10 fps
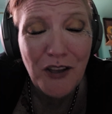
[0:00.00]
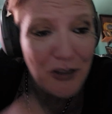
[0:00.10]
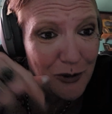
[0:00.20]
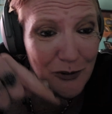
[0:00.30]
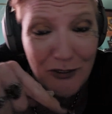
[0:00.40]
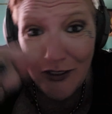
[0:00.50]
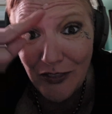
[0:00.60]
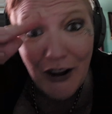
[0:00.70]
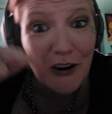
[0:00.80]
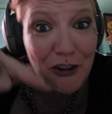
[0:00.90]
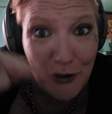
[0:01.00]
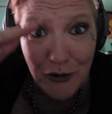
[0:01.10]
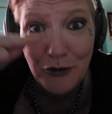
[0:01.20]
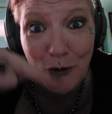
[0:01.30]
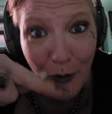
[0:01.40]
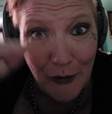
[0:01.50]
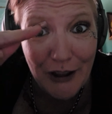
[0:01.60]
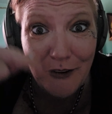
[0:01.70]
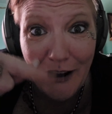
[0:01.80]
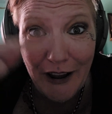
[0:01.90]
You sit there and you scroll
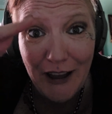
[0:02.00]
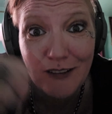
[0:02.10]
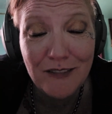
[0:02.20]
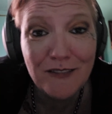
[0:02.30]
it, right?